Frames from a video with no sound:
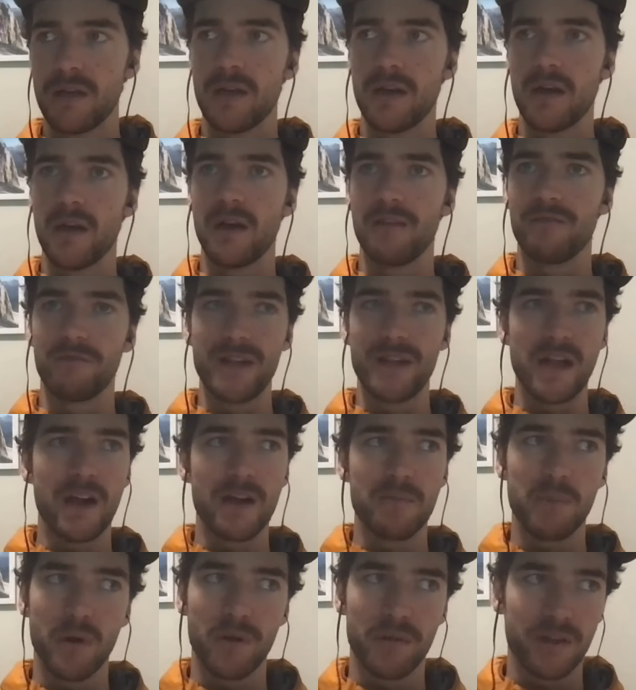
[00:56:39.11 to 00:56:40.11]
uh,
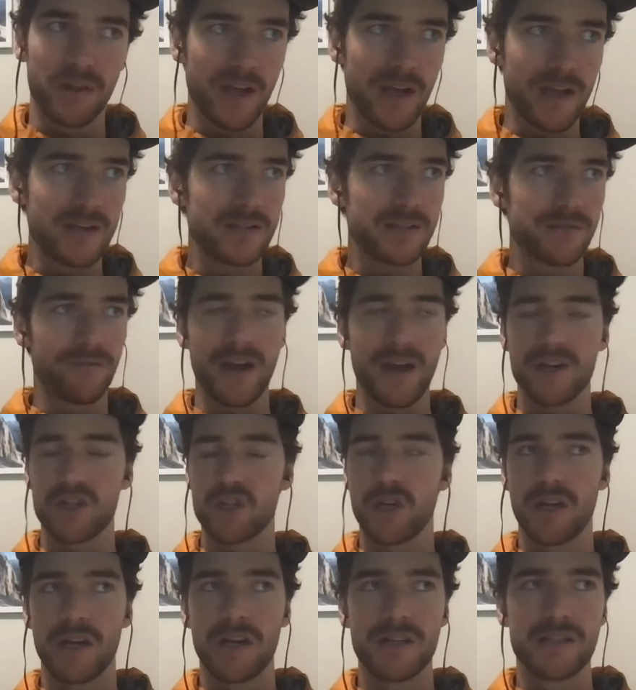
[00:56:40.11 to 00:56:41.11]
rehypothecates,
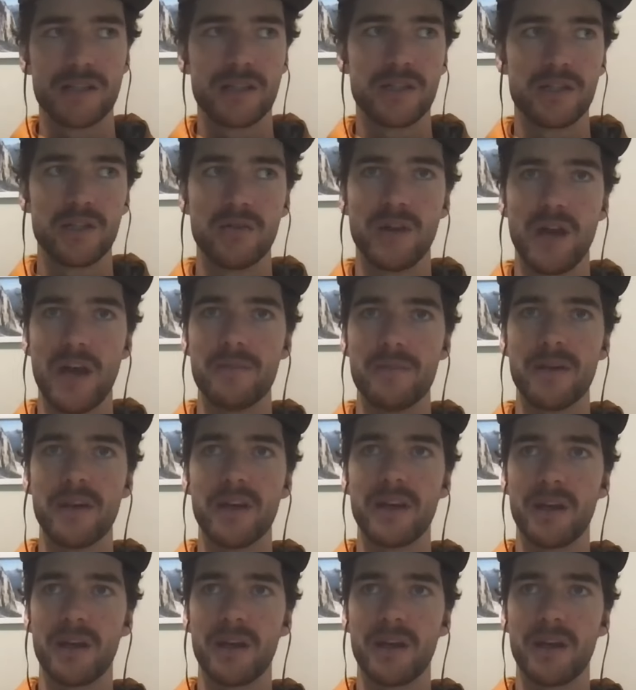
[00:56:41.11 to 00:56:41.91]
fractionalizes, you name it.